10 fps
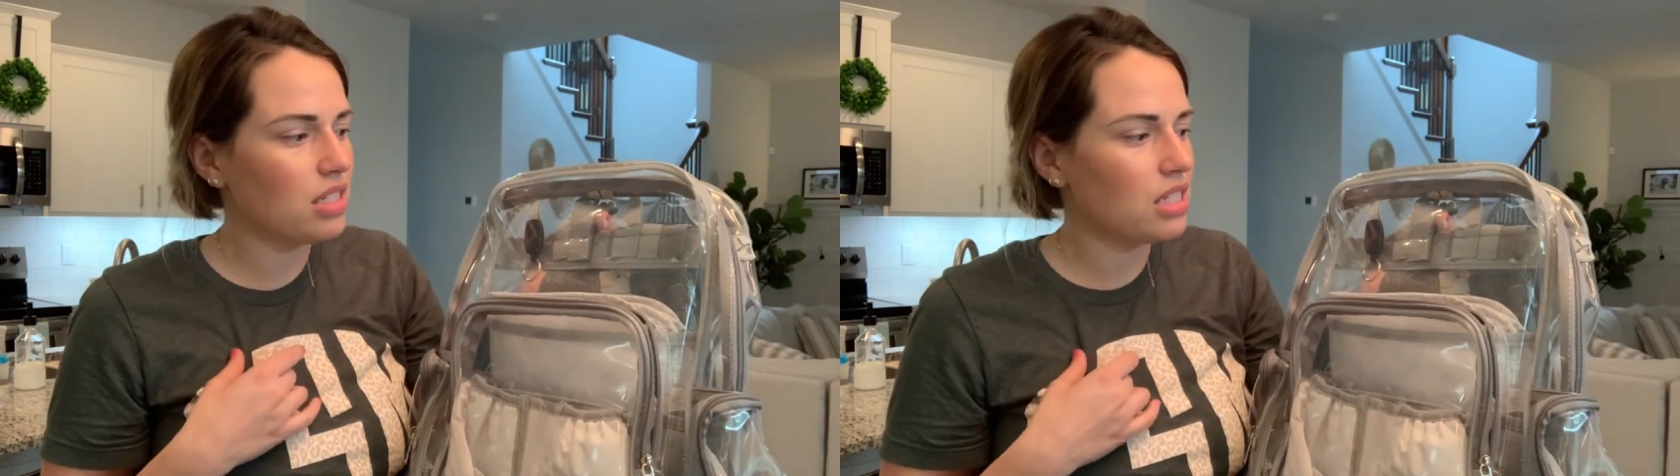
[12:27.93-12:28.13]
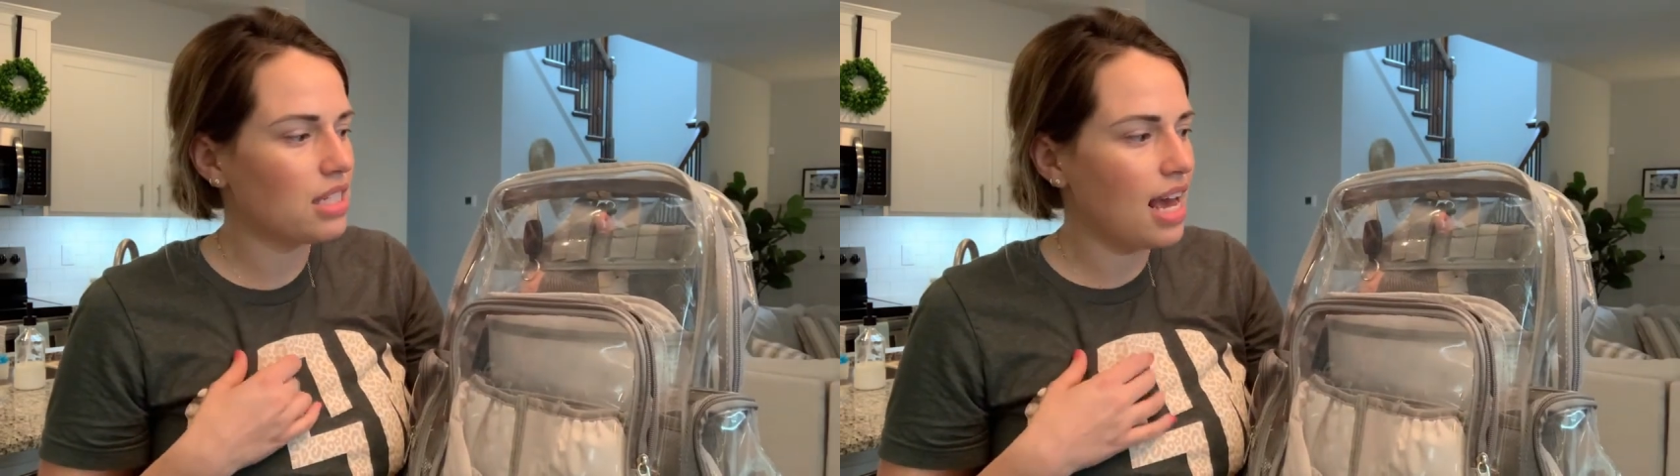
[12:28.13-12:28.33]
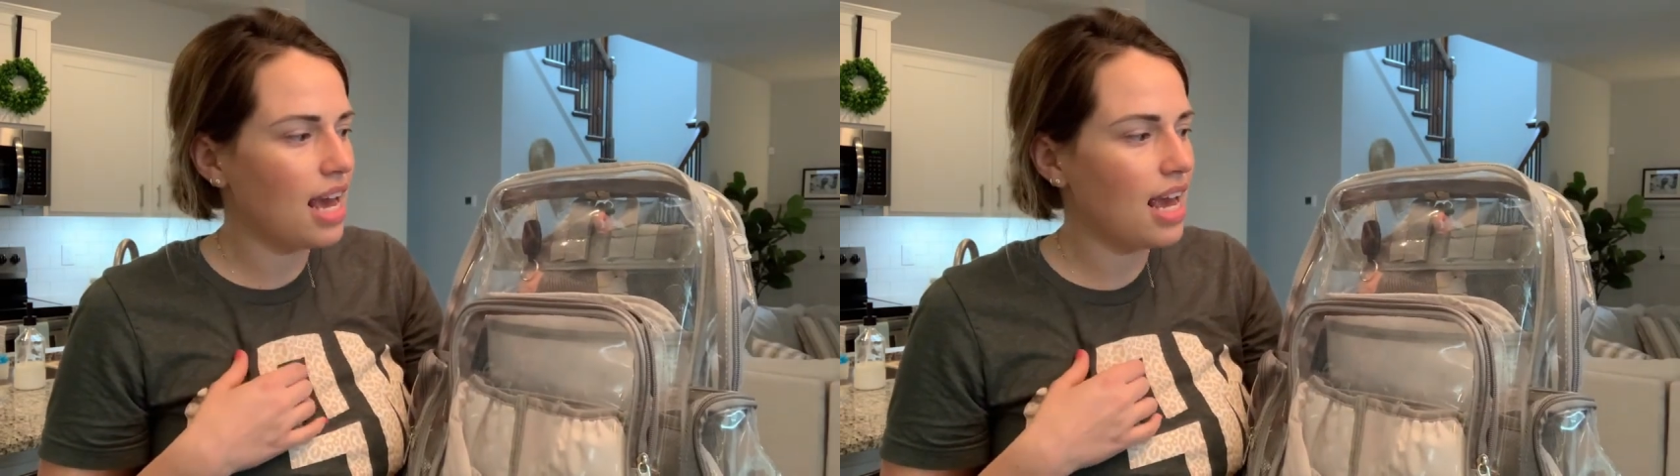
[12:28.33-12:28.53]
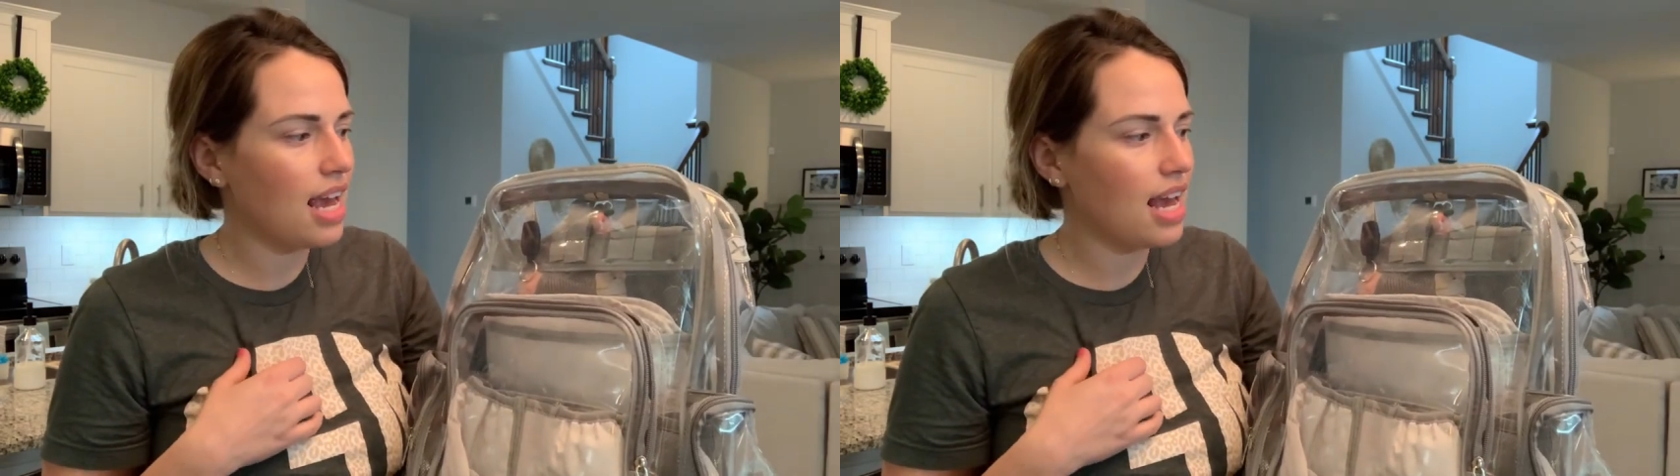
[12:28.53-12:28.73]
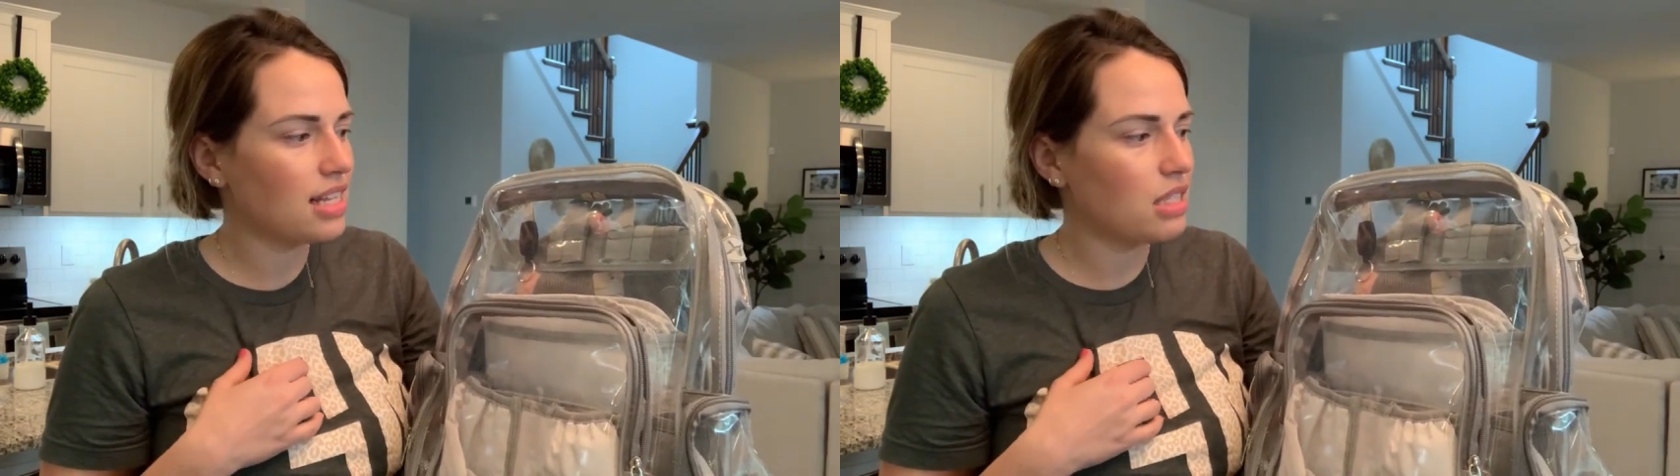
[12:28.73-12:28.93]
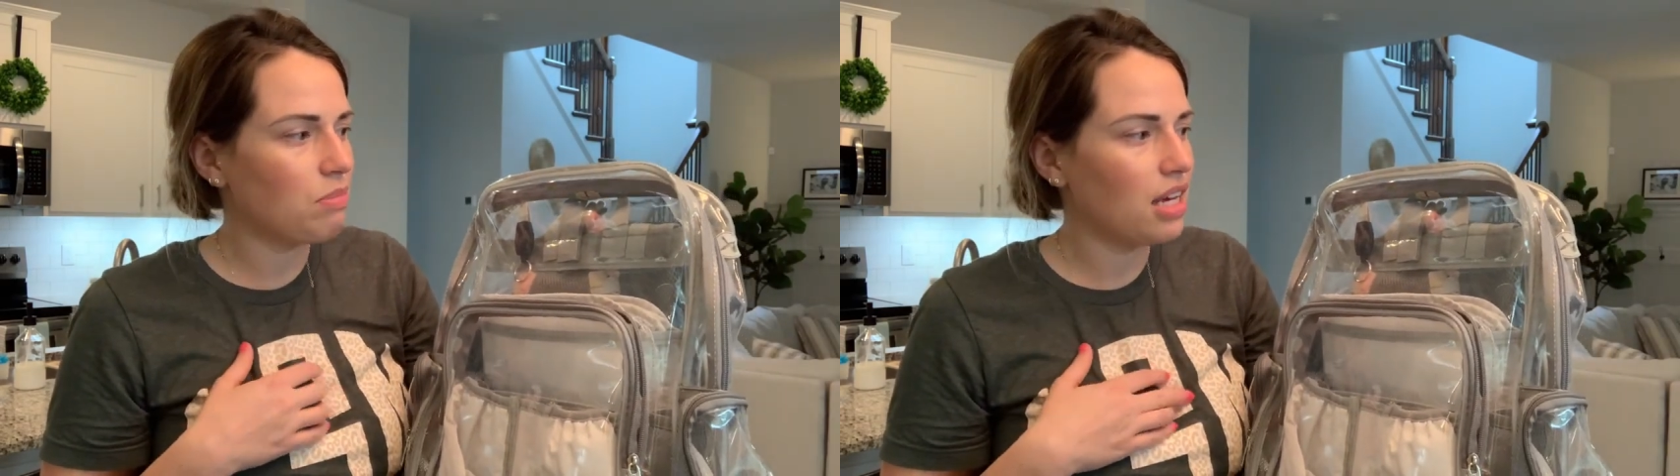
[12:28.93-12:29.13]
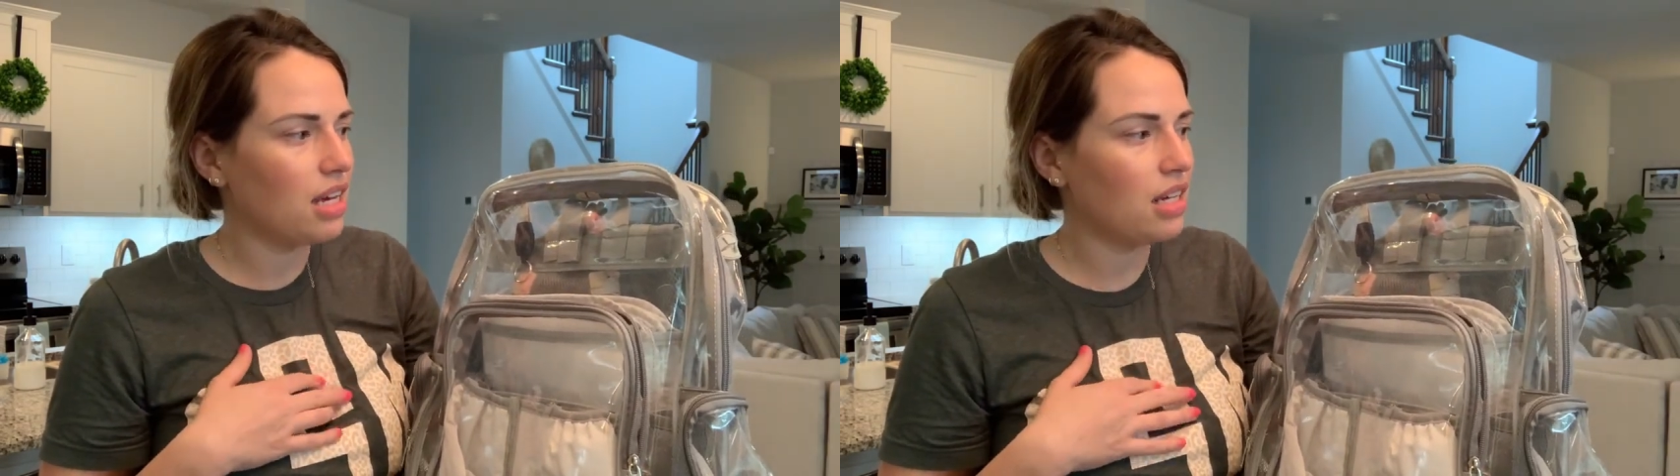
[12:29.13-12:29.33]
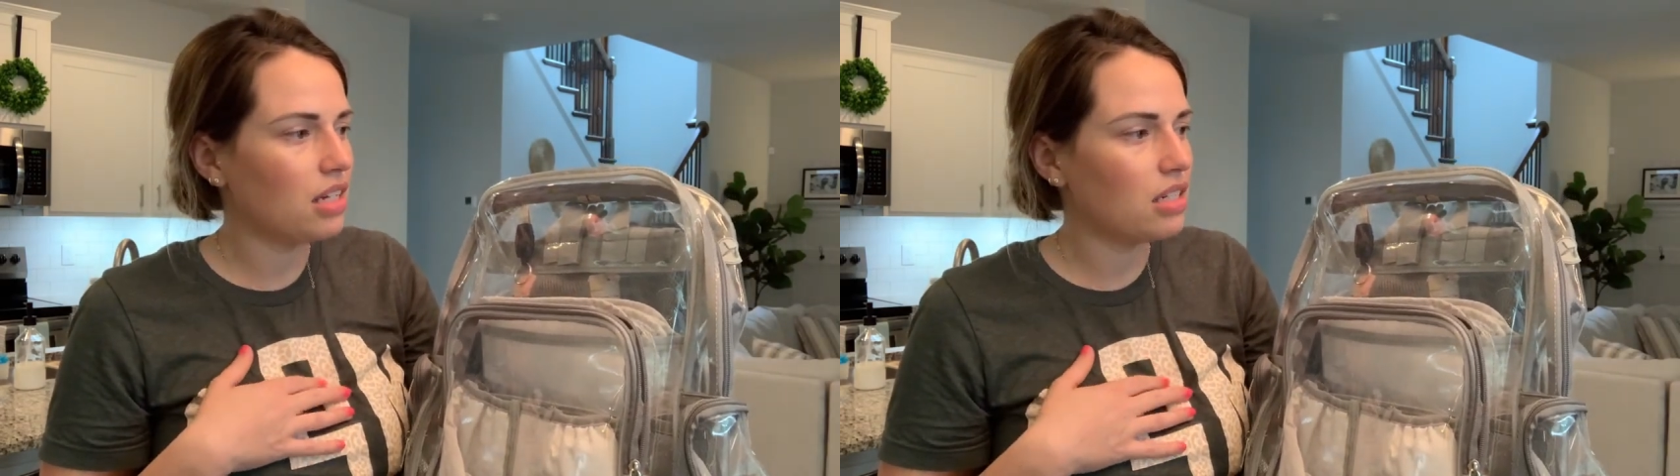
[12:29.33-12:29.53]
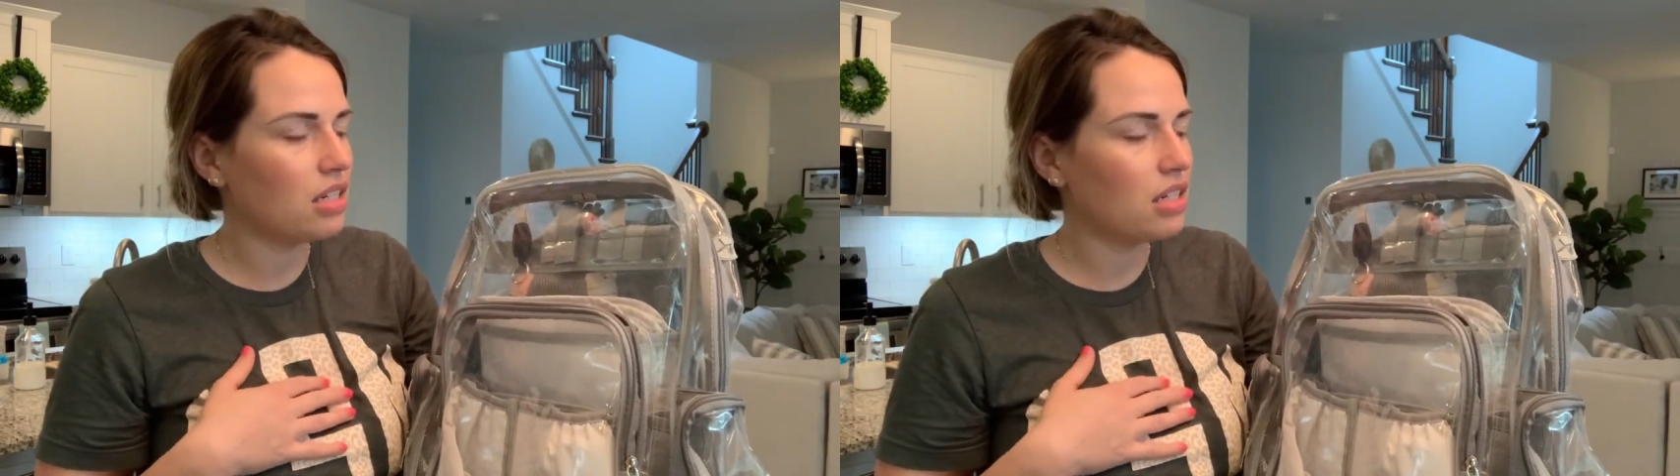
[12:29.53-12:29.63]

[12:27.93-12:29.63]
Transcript: say I spent